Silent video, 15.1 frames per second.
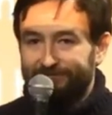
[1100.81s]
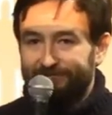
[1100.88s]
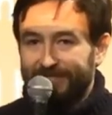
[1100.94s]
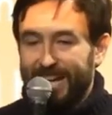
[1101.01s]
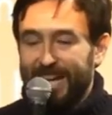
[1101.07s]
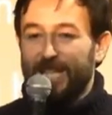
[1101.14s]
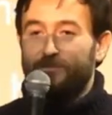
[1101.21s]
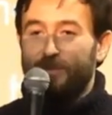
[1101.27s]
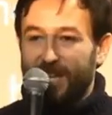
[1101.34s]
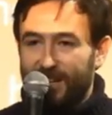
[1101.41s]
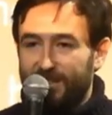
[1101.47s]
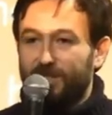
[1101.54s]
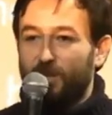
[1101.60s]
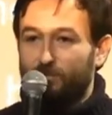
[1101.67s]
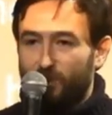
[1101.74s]
And that's
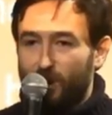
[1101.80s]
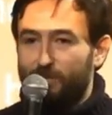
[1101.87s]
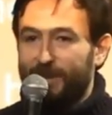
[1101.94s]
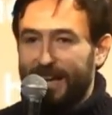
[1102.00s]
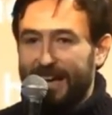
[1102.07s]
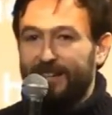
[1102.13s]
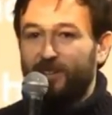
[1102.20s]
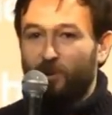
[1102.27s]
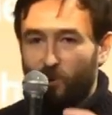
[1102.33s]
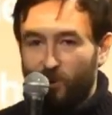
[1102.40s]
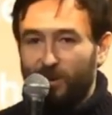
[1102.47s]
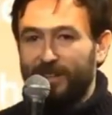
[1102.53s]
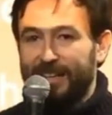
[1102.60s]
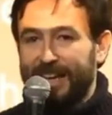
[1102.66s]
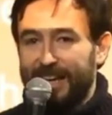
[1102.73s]
because of the propaganda
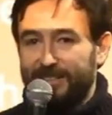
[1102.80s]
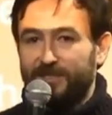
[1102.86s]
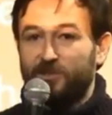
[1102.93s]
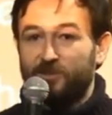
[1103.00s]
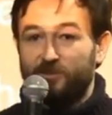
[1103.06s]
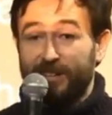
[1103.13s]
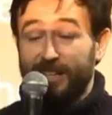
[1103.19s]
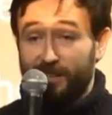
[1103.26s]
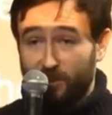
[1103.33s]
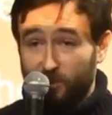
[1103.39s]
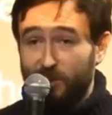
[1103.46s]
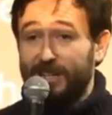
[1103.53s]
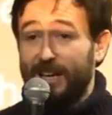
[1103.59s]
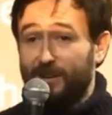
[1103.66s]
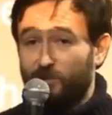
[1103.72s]
oil and gas industry,
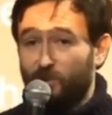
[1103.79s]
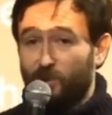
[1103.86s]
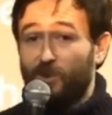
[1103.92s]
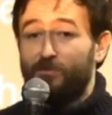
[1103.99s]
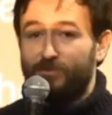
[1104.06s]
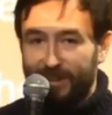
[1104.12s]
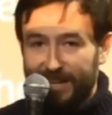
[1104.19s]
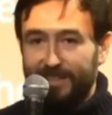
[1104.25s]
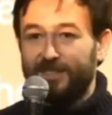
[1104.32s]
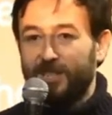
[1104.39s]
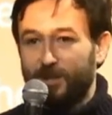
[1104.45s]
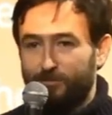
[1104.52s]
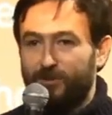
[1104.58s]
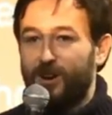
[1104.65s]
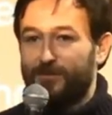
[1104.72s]
including Equinor, brings to
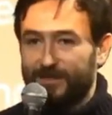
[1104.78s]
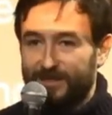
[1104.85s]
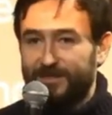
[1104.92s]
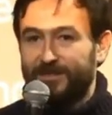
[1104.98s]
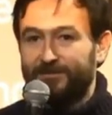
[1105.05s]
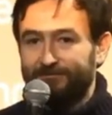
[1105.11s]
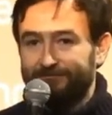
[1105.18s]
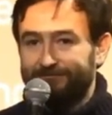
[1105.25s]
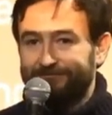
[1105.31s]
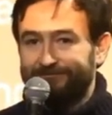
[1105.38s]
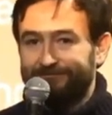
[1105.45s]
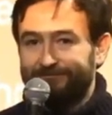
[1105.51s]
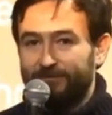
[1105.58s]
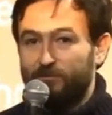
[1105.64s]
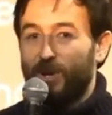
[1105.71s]
the province.
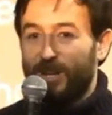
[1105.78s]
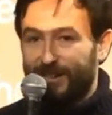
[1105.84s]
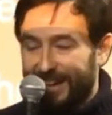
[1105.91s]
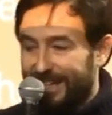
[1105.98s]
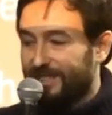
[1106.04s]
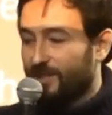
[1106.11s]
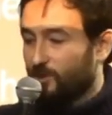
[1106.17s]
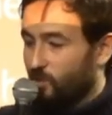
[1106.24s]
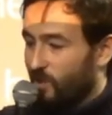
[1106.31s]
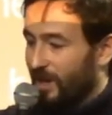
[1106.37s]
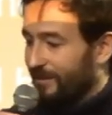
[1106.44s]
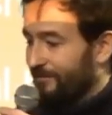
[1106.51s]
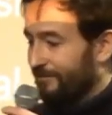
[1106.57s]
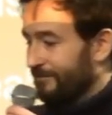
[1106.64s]
But there isn't one.